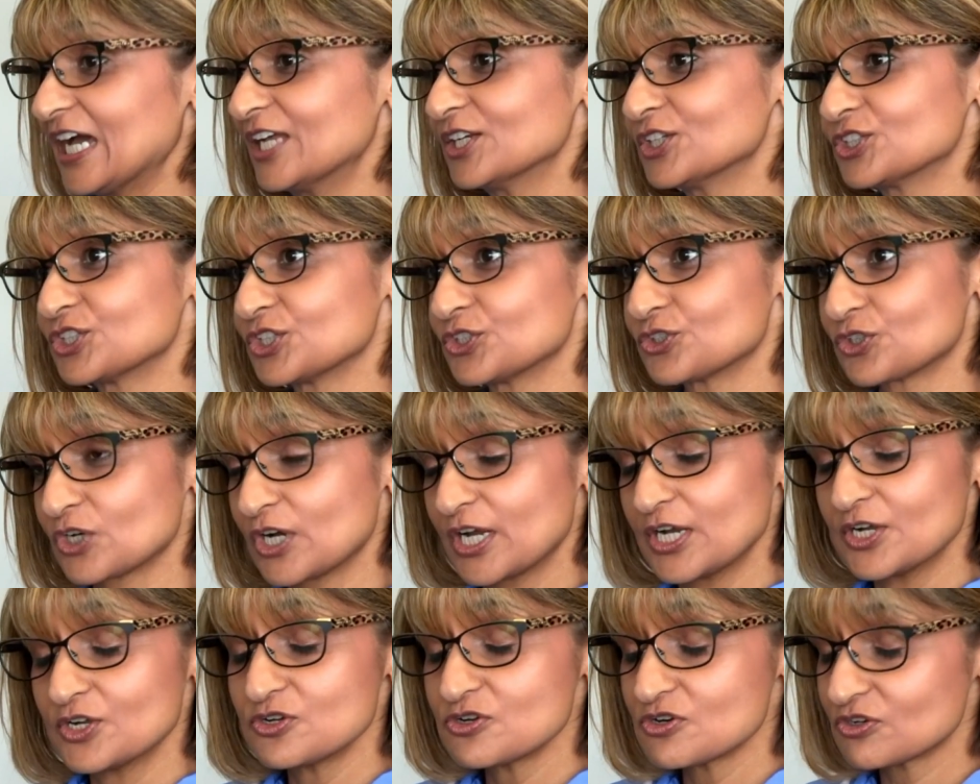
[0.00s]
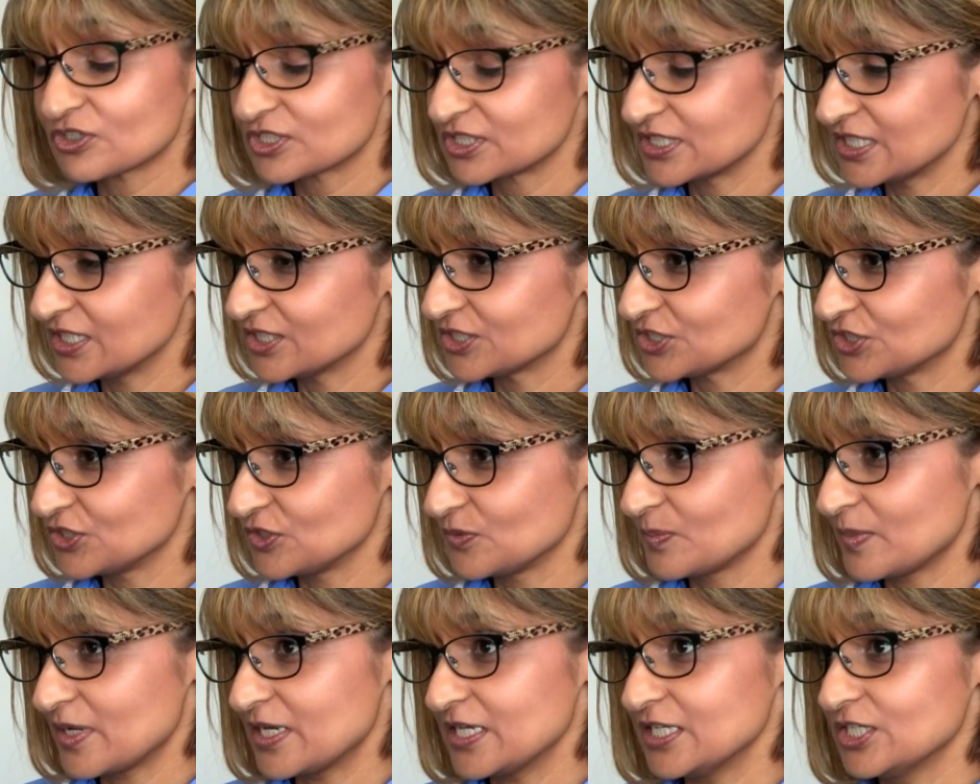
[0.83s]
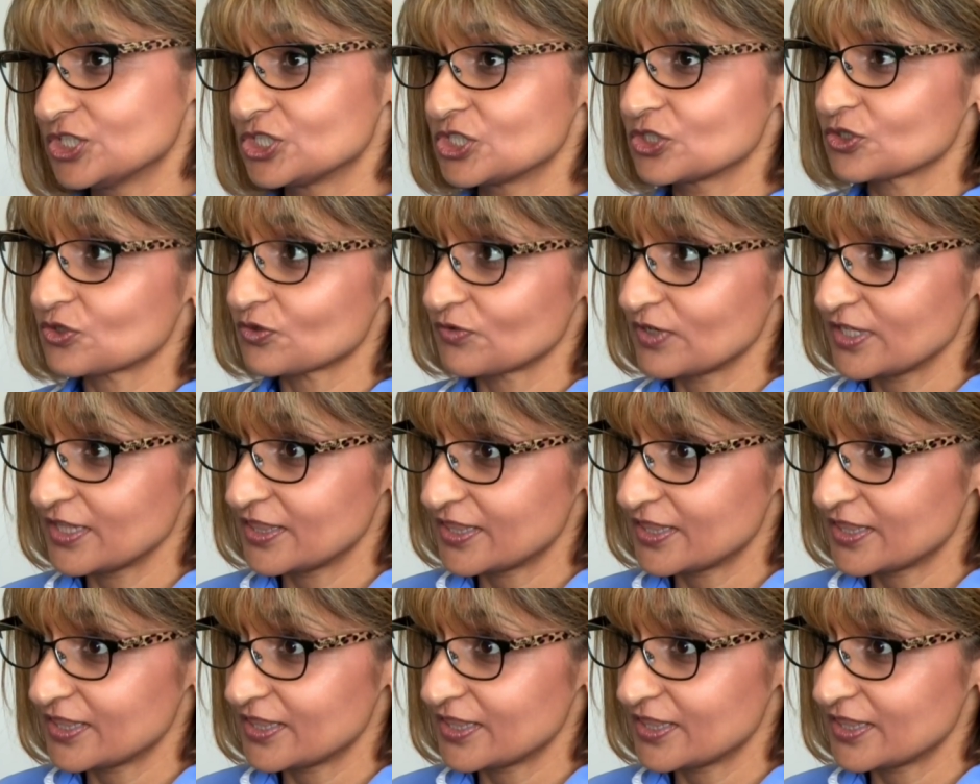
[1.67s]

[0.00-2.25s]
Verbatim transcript: and to try and not eat too many sugary